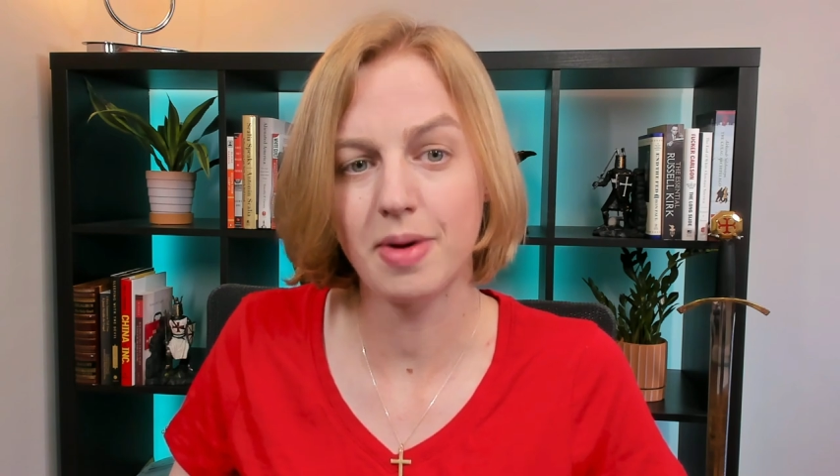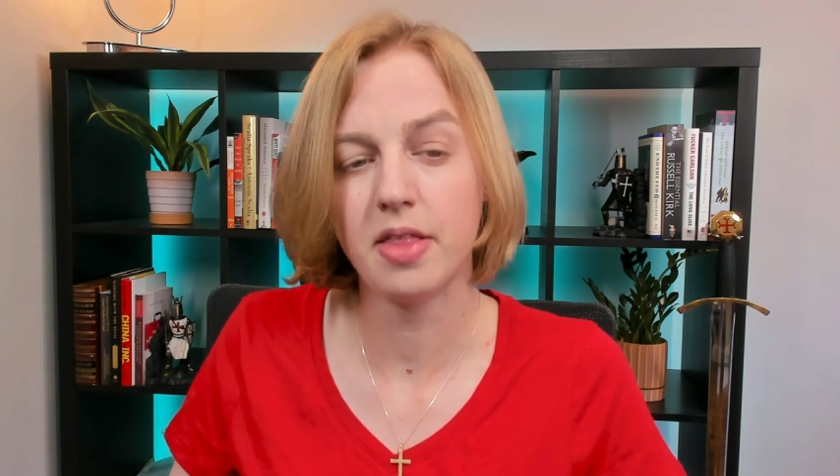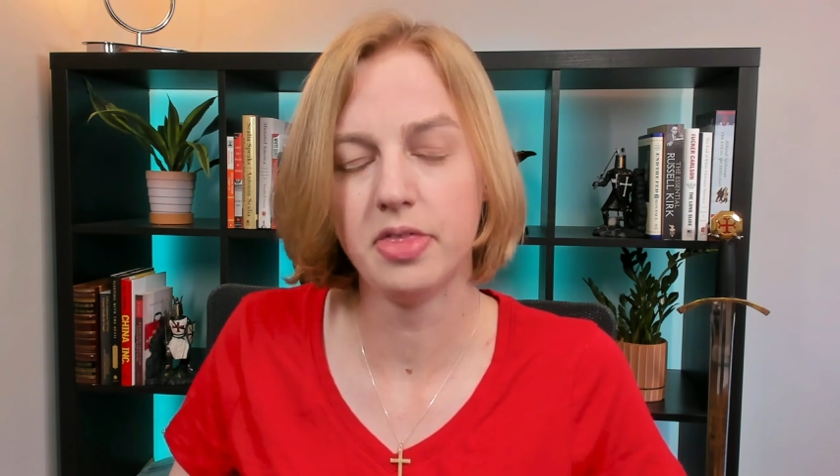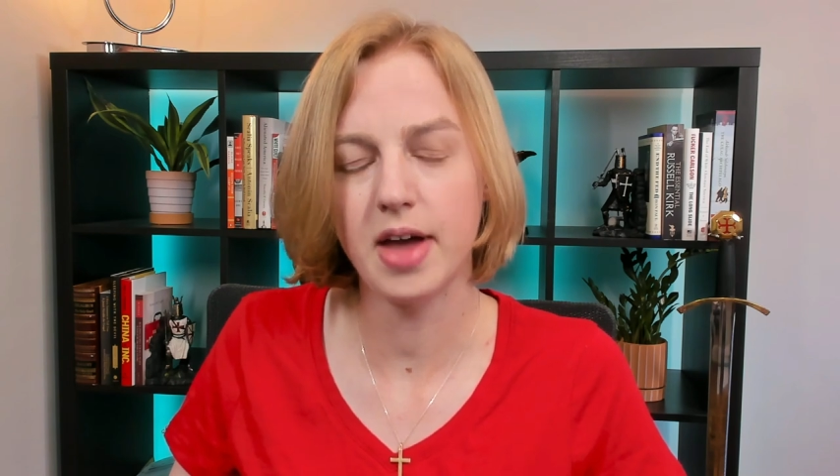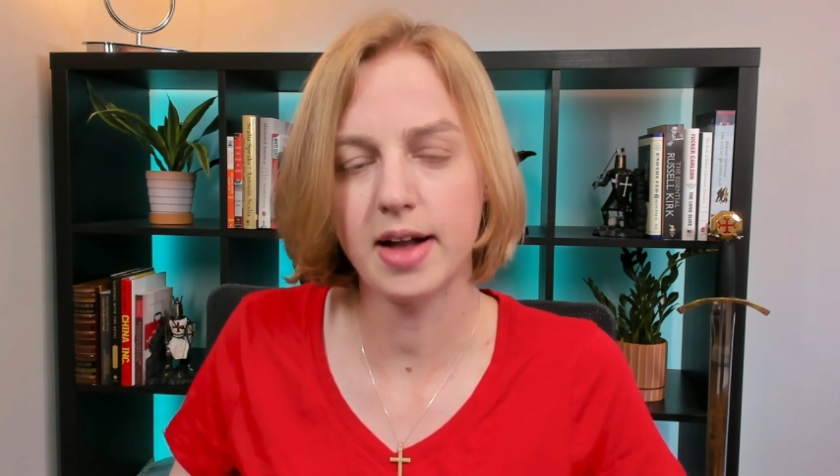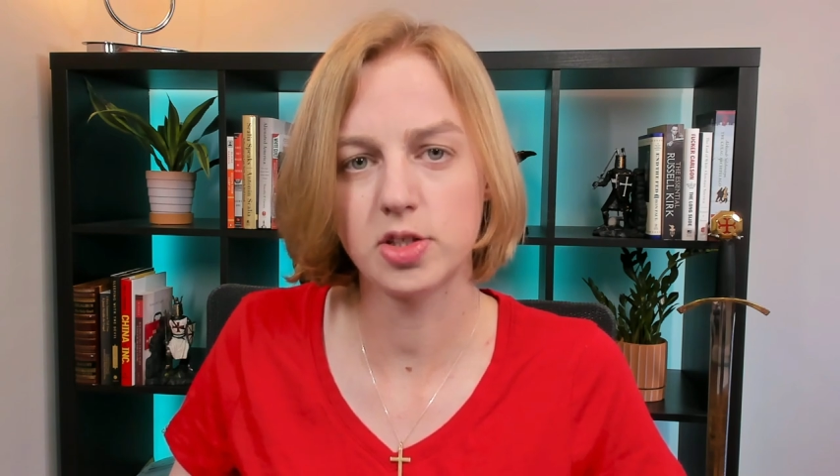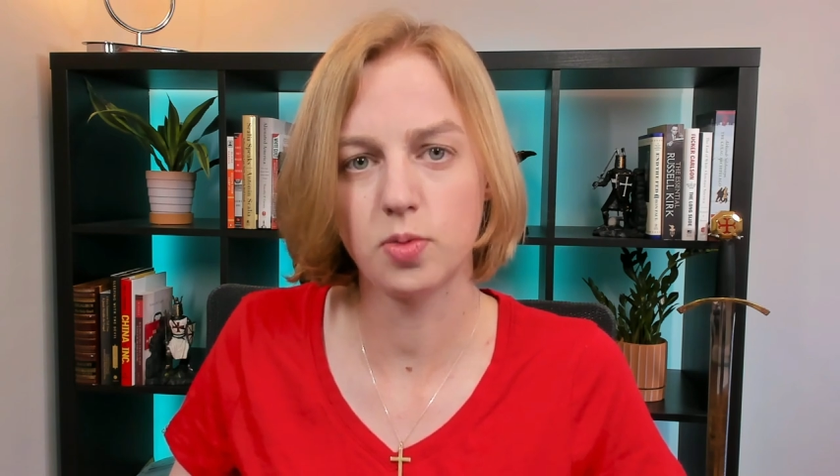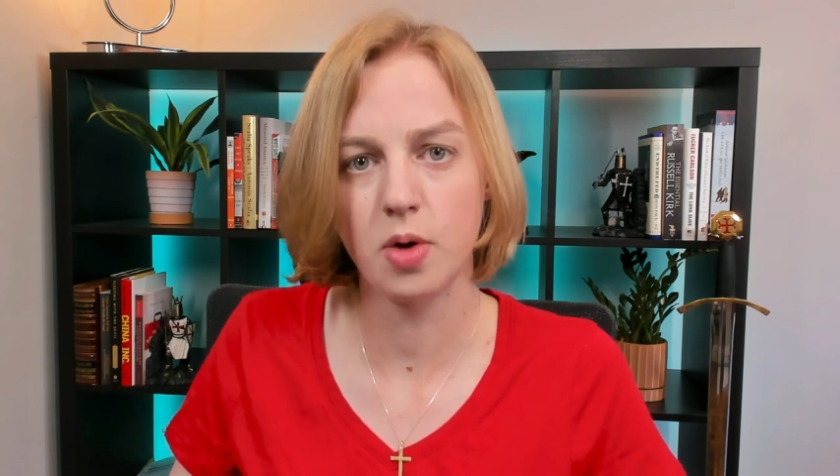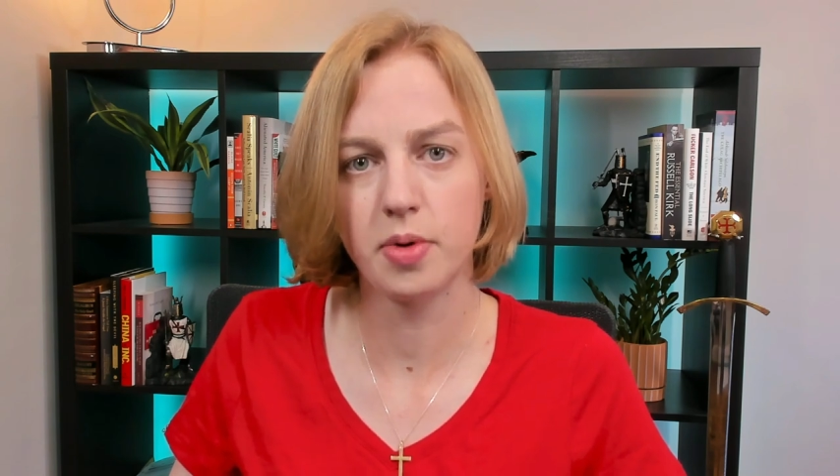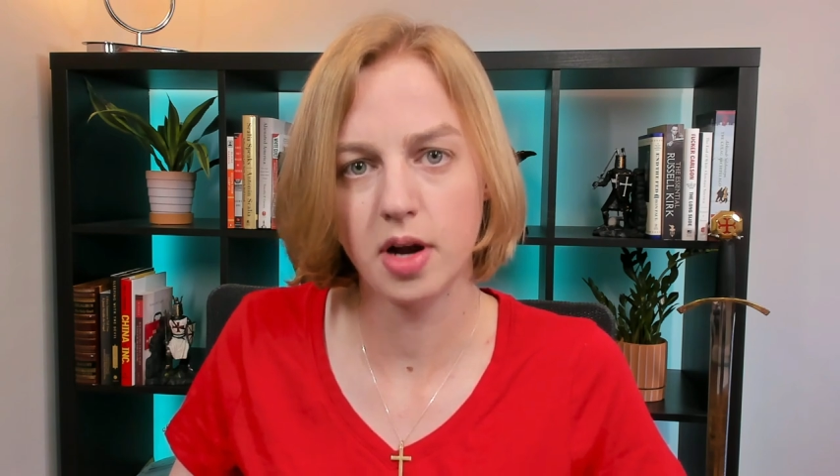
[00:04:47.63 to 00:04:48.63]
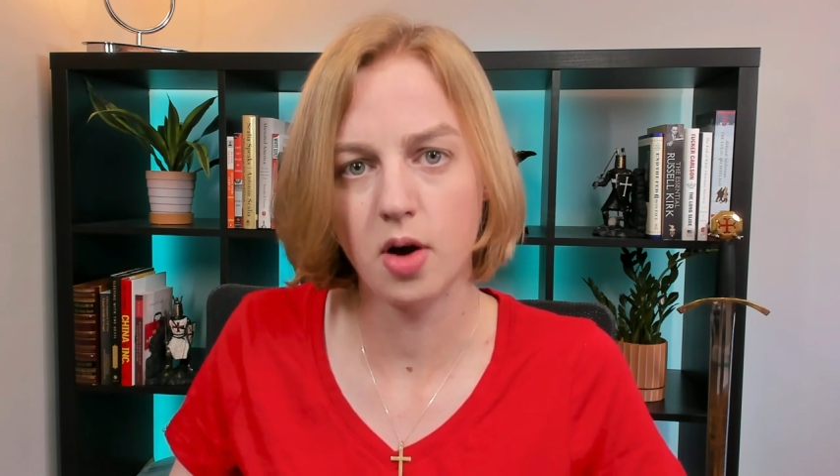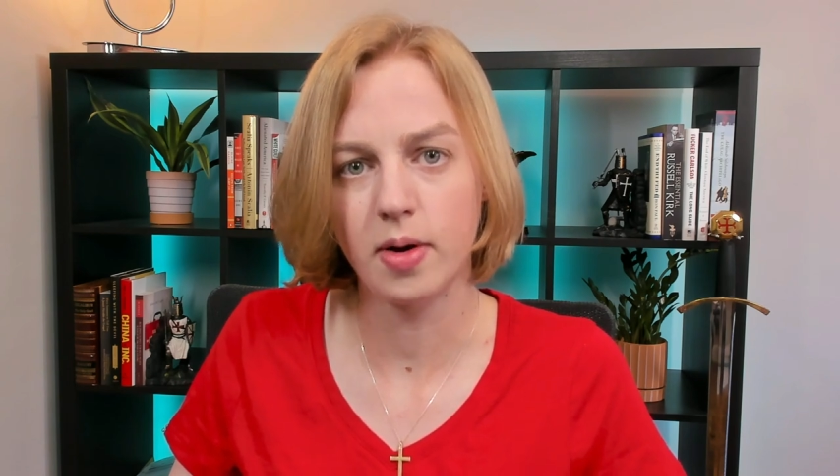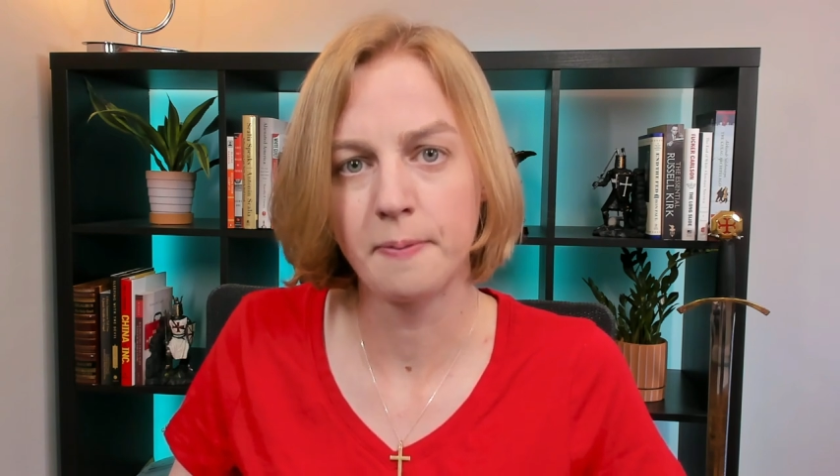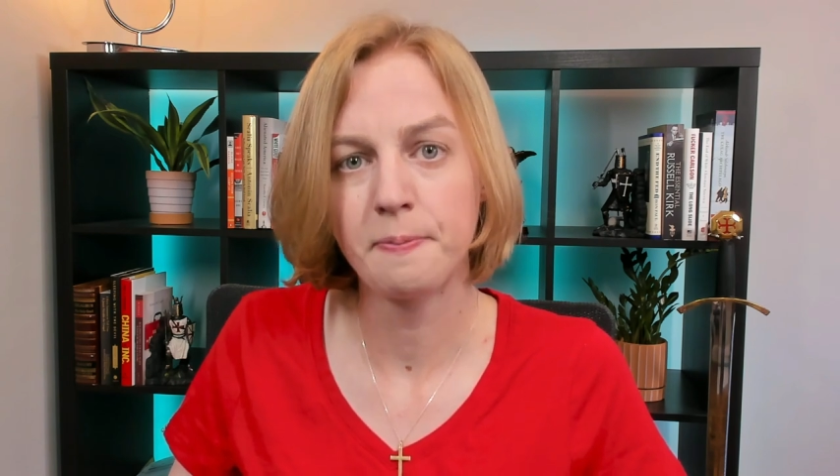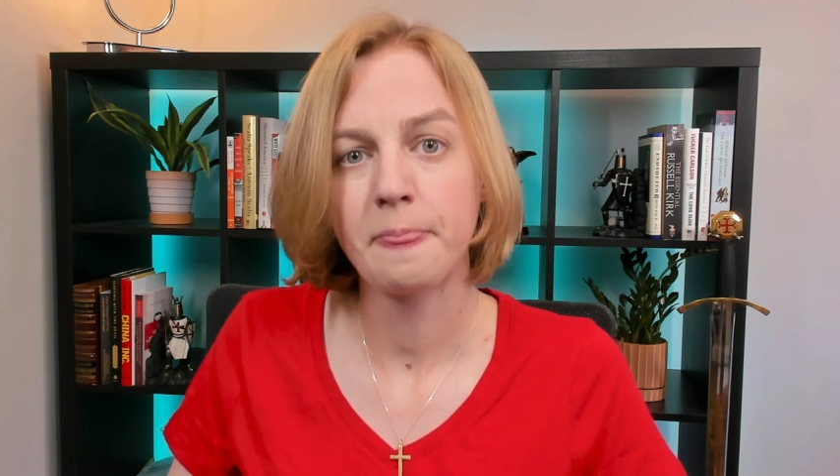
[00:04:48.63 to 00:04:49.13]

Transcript: and that's where we're going.